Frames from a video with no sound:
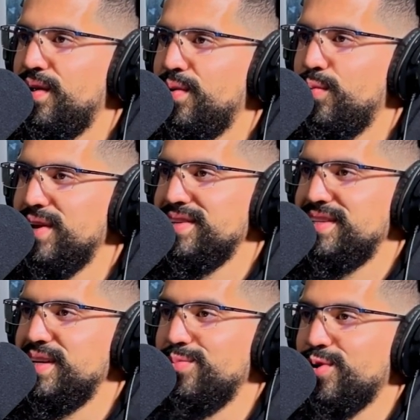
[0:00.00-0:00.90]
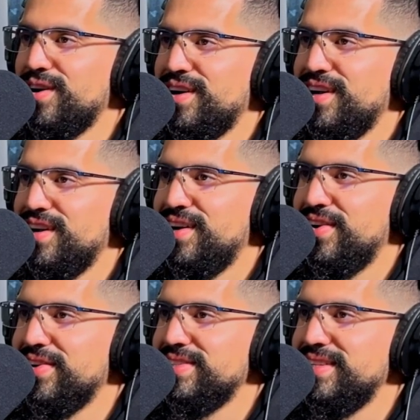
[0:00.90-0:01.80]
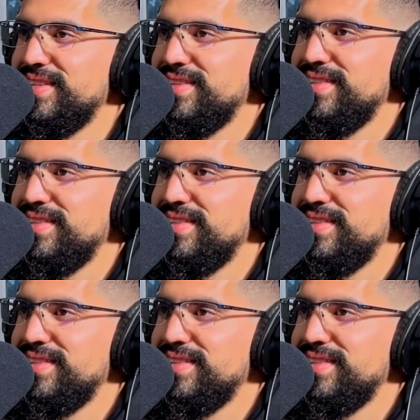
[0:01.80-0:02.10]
What is teamwork, Austin?